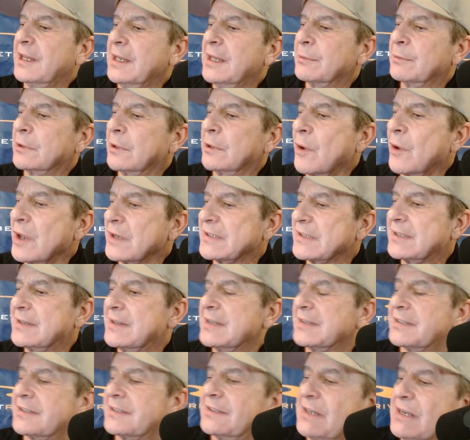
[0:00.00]
lost
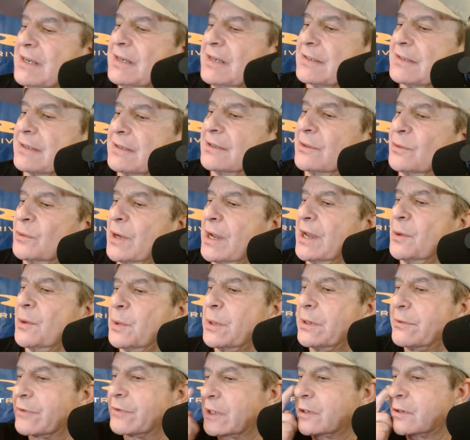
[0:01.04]
this season the way
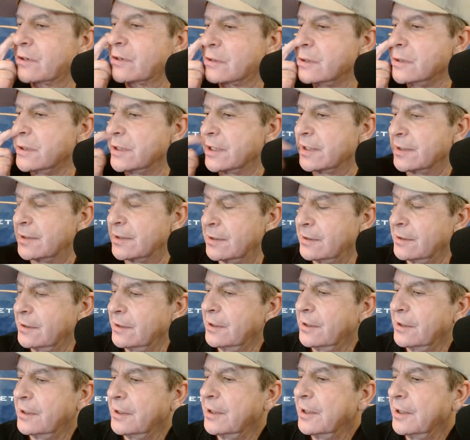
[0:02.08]
we recruited.
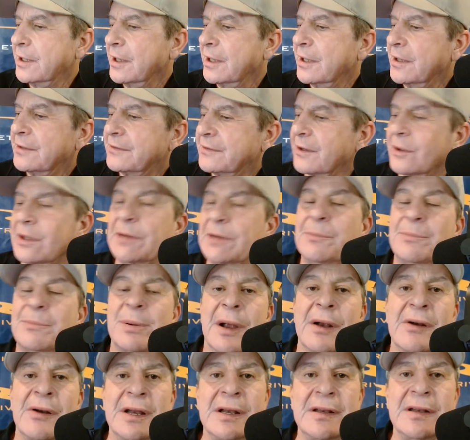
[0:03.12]
So he
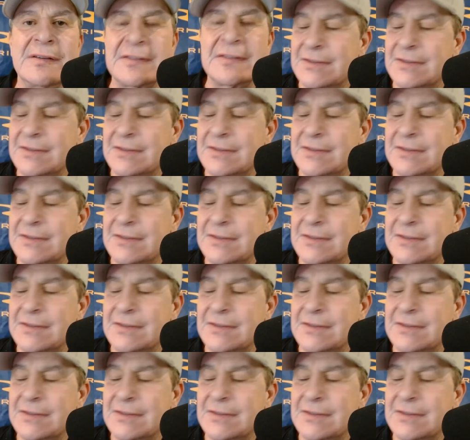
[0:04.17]
buried his